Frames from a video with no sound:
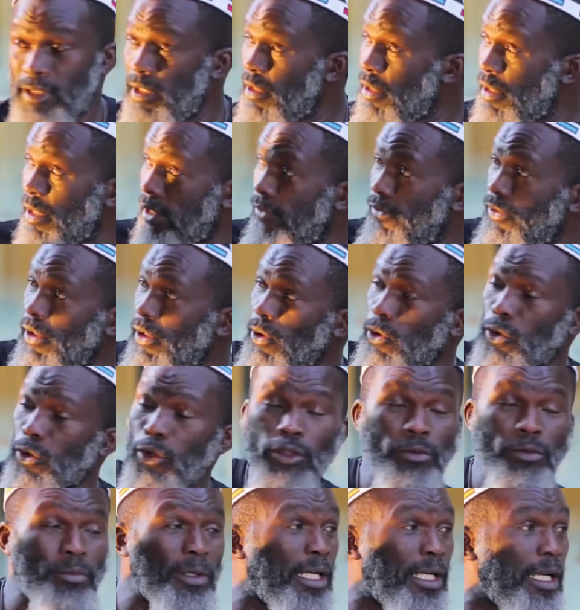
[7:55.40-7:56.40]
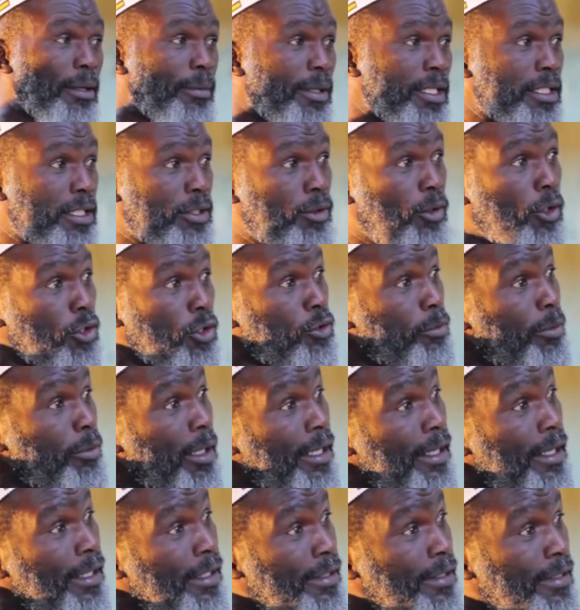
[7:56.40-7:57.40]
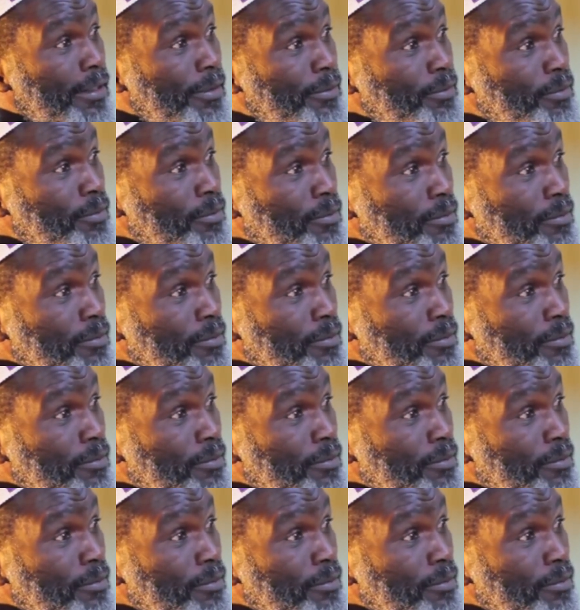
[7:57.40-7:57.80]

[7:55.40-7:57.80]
And it got to my head.